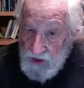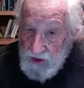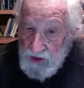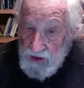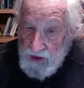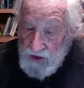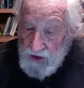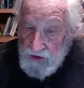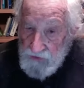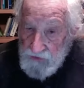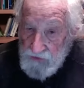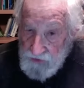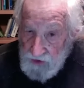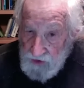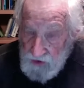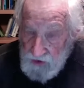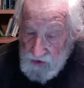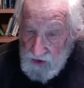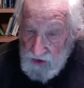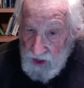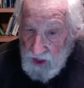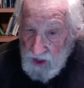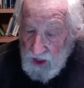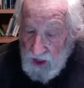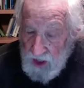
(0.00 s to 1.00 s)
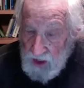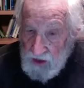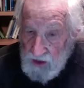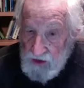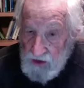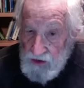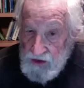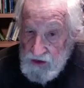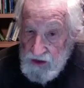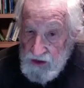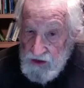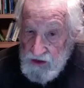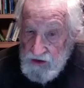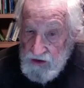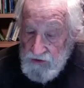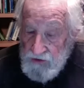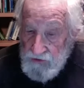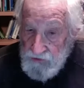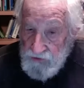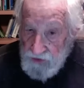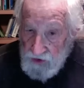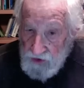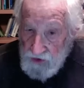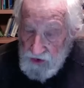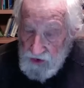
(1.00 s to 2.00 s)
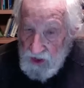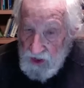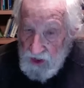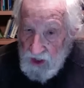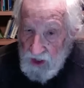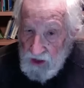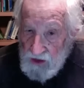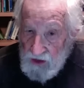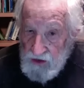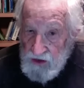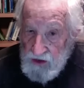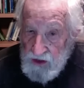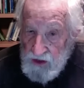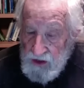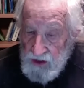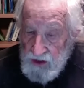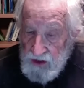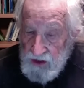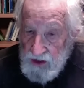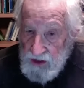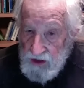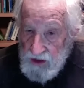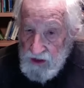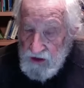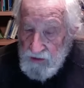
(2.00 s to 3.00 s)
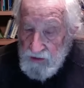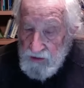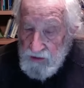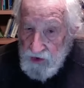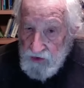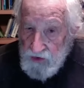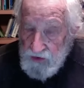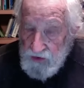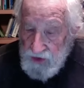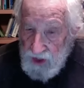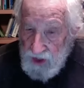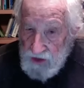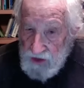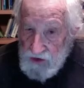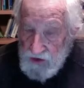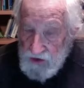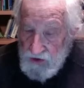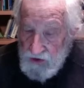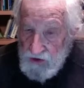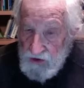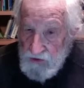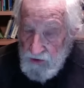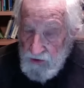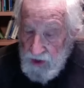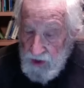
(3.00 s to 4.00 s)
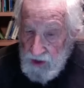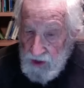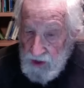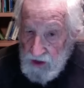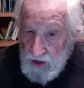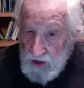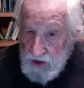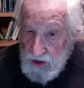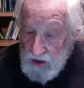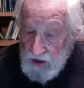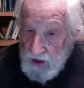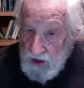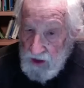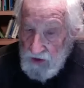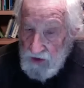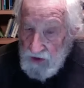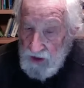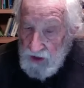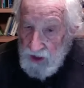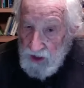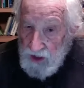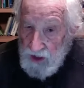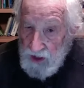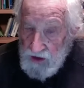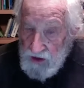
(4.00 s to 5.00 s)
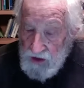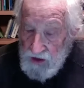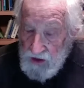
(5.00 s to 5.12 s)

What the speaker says: The first acts first acts that both Thatcher and Reagan carried out